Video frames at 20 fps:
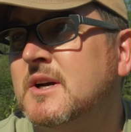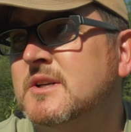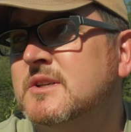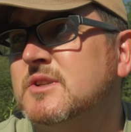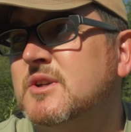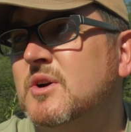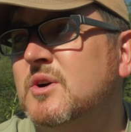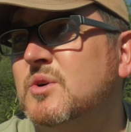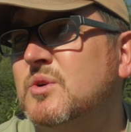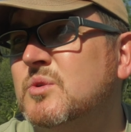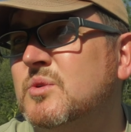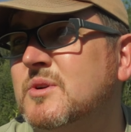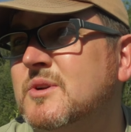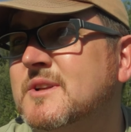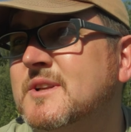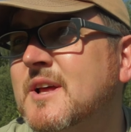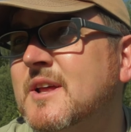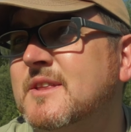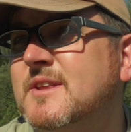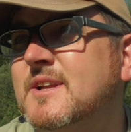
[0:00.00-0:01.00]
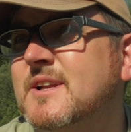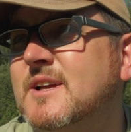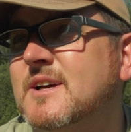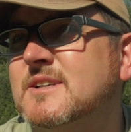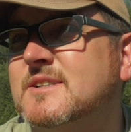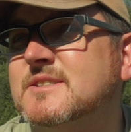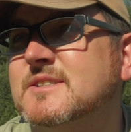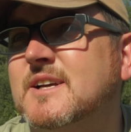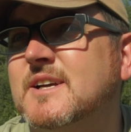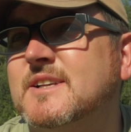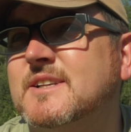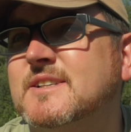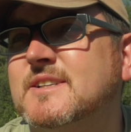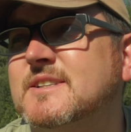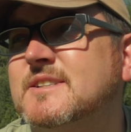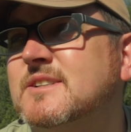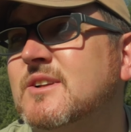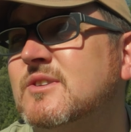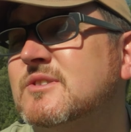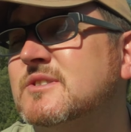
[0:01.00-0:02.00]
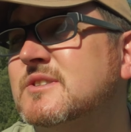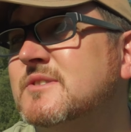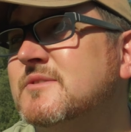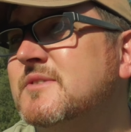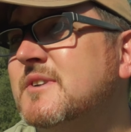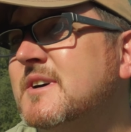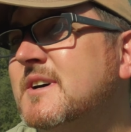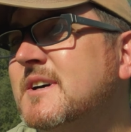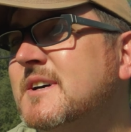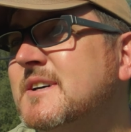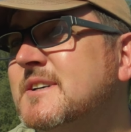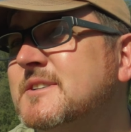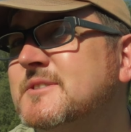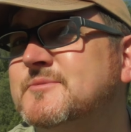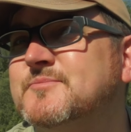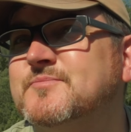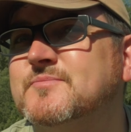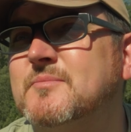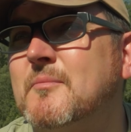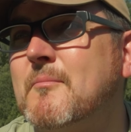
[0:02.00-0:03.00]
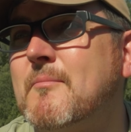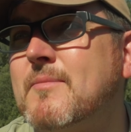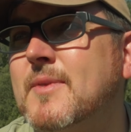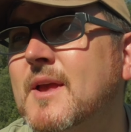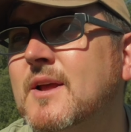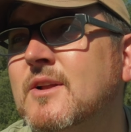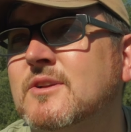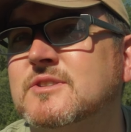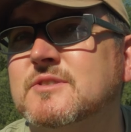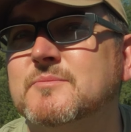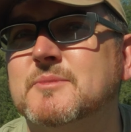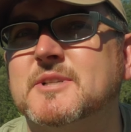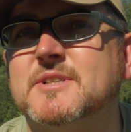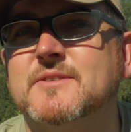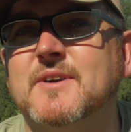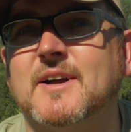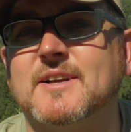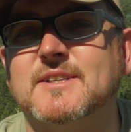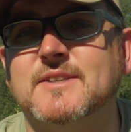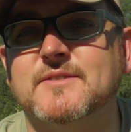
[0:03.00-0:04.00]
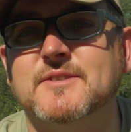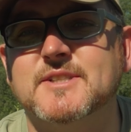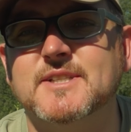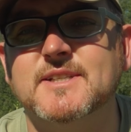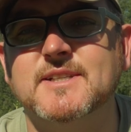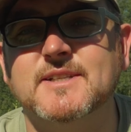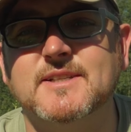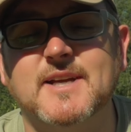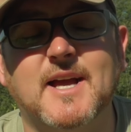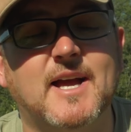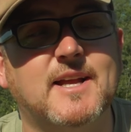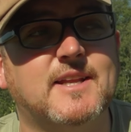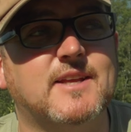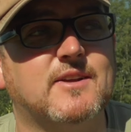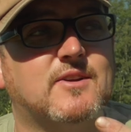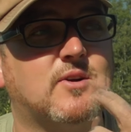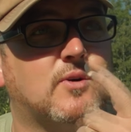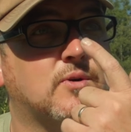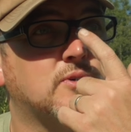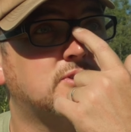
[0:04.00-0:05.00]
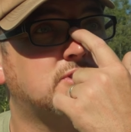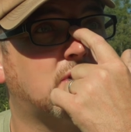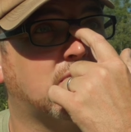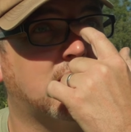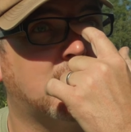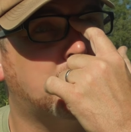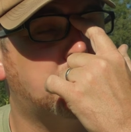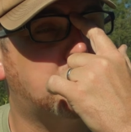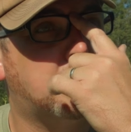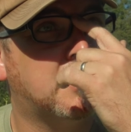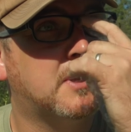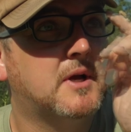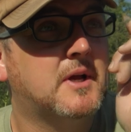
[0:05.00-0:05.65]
So, nothing last night. There's lots of bits of activity. Eddie, of course, got up.